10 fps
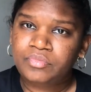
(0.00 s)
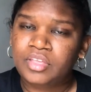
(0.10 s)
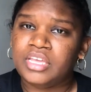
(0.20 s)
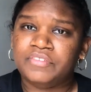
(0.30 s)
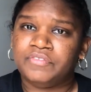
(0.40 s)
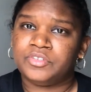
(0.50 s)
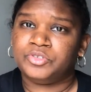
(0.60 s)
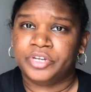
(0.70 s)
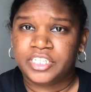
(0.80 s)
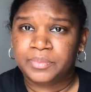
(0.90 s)
if
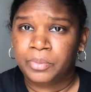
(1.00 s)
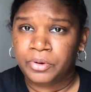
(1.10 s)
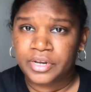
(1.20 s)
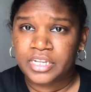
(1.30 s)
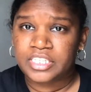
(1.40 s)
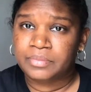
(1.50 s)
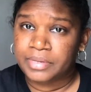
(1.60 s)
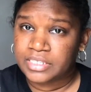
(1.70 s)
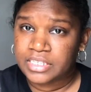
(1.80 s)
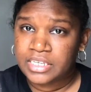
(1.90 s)
transport is
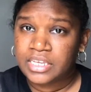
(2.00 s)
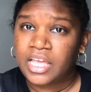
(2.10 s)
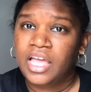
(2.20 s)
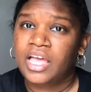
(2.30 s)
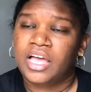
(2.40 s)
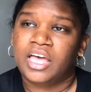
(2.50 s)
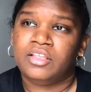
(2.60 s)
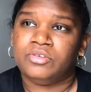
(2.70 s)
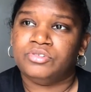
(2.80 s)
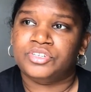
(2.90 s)
busy, I'll
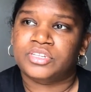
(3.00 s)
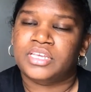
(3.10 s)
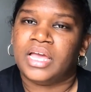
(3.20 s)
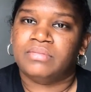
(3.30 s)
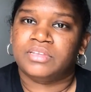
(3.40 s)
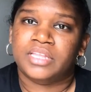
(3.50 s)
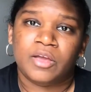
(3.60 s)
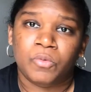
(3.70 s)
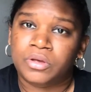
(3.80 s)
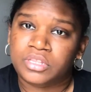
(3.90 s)
usually have to like
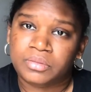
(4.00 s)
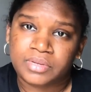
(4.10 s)
wheel them